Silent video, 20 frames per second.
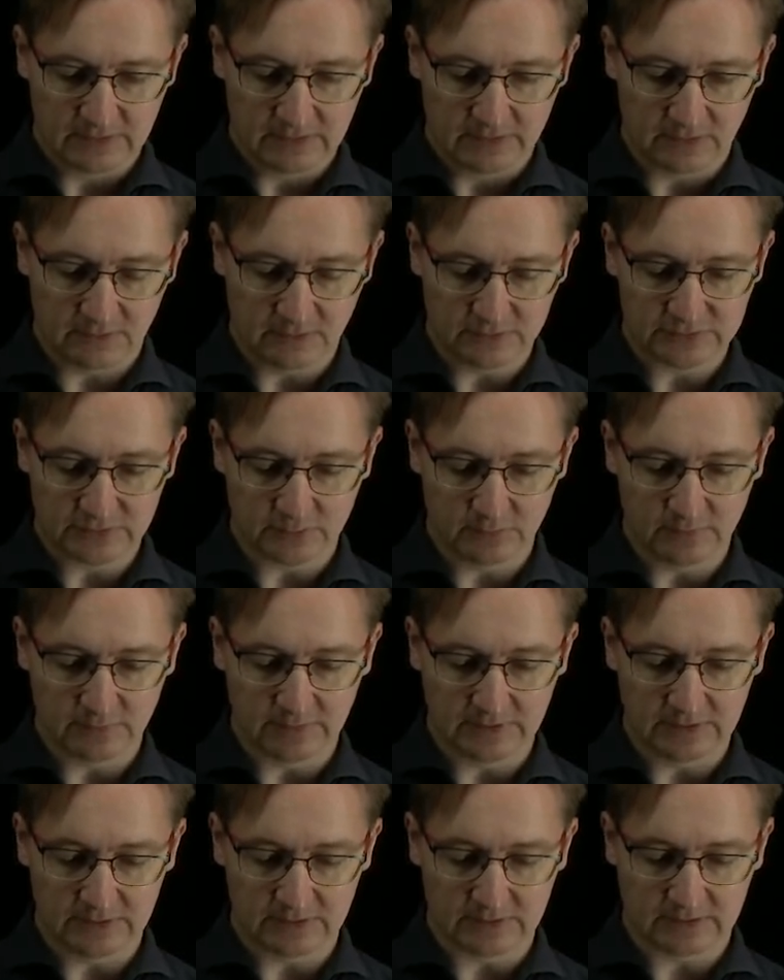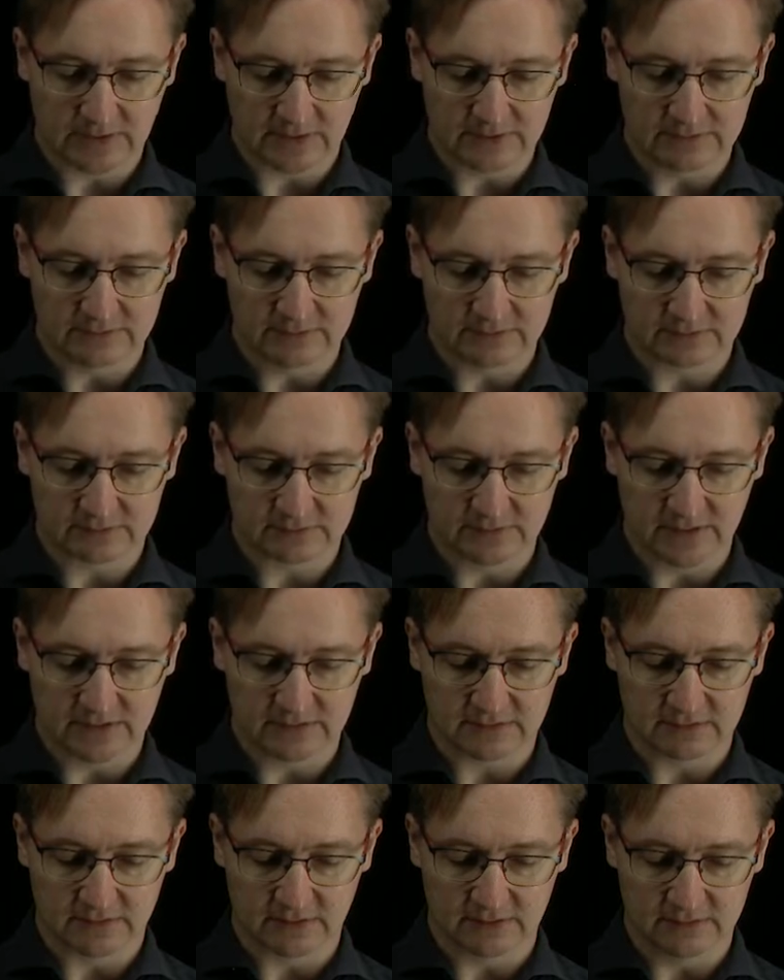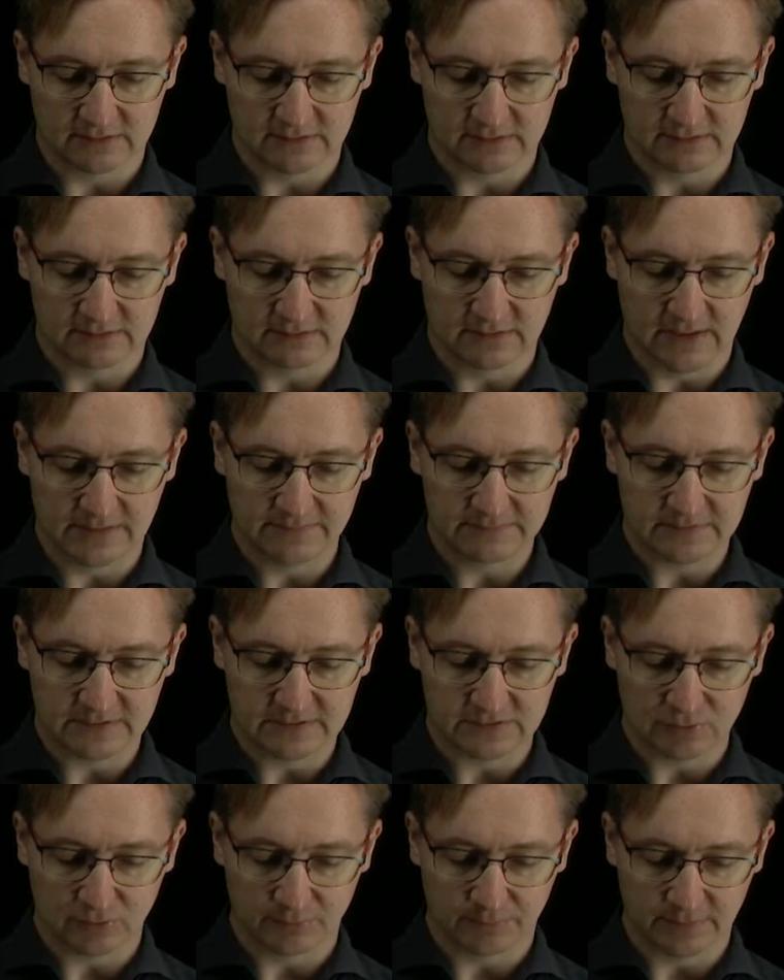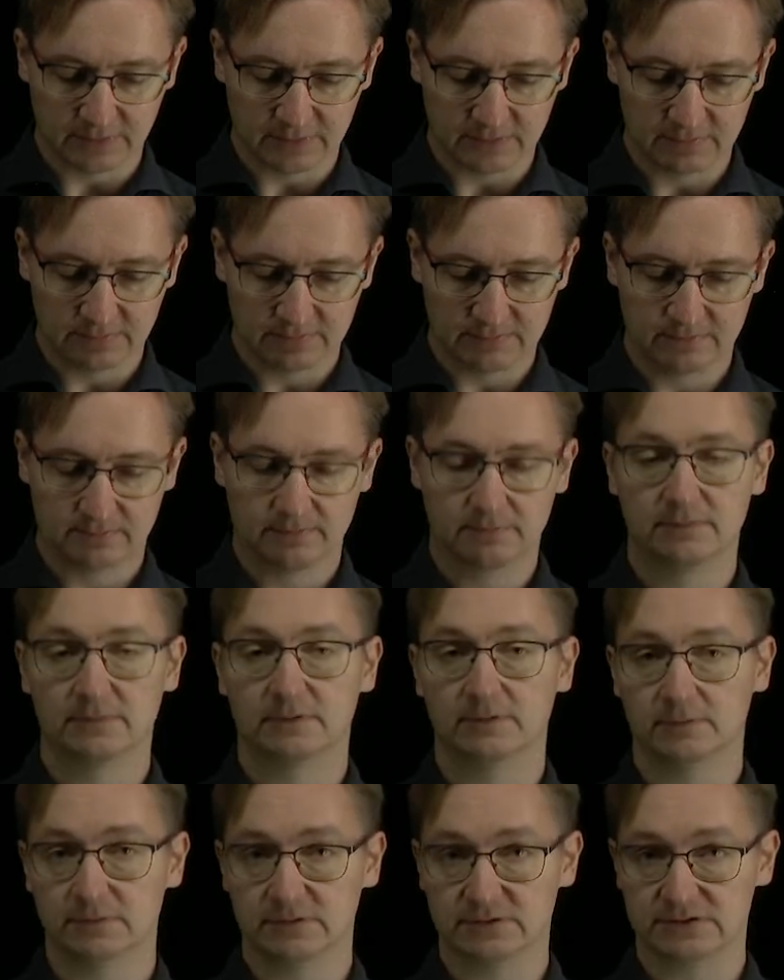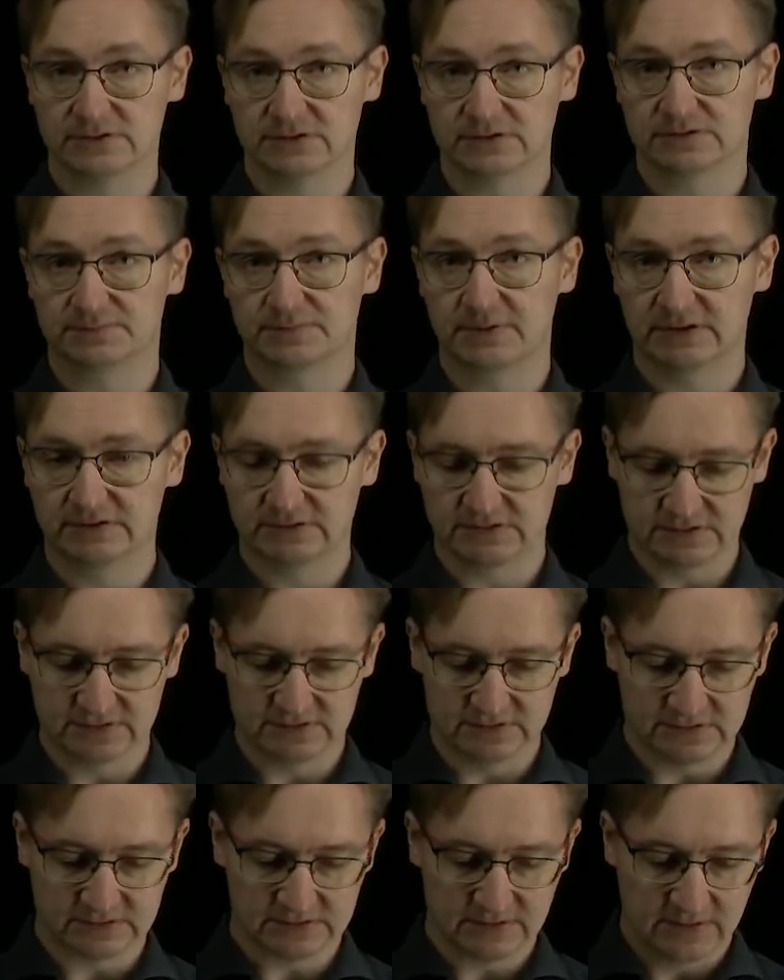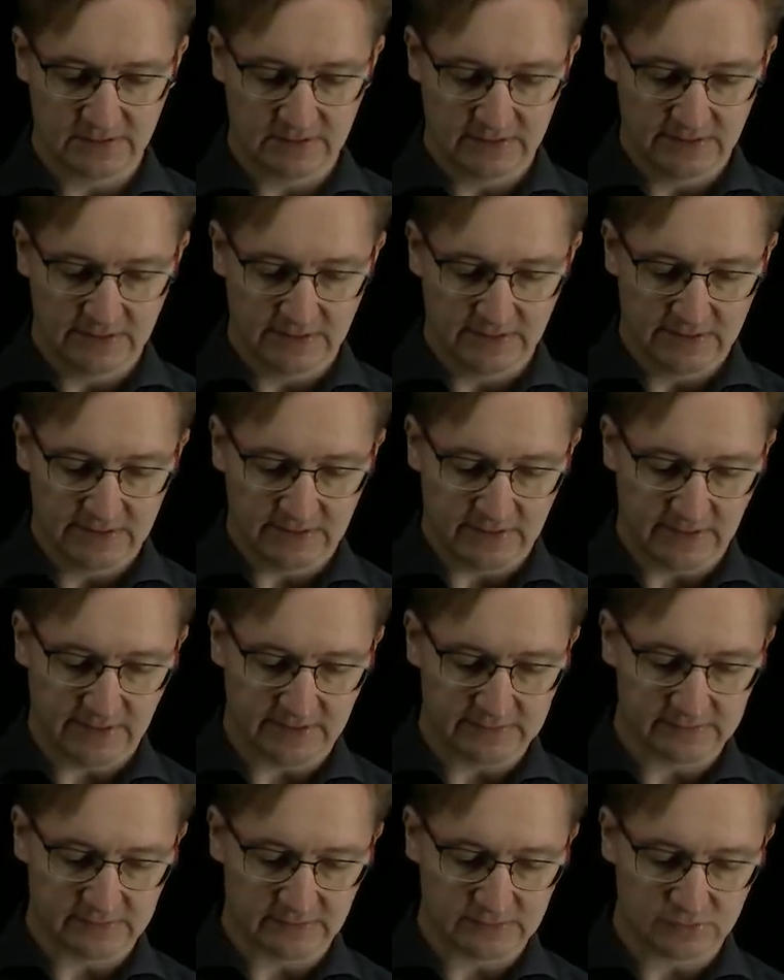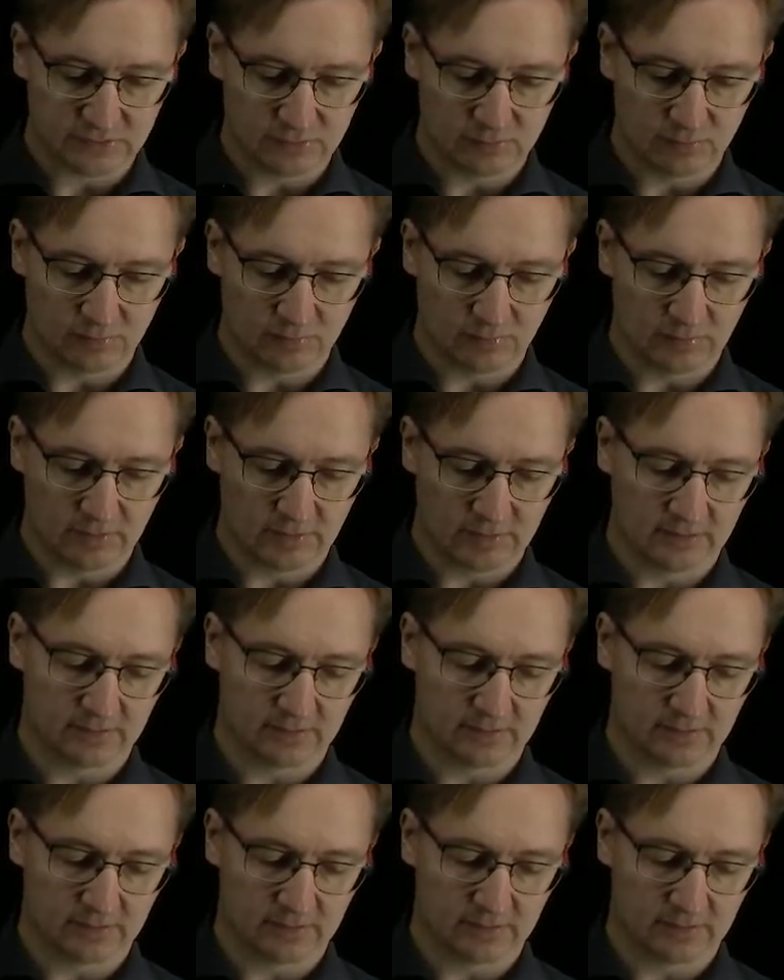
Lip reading: Also we can create an empty tuple with just parentheses, and to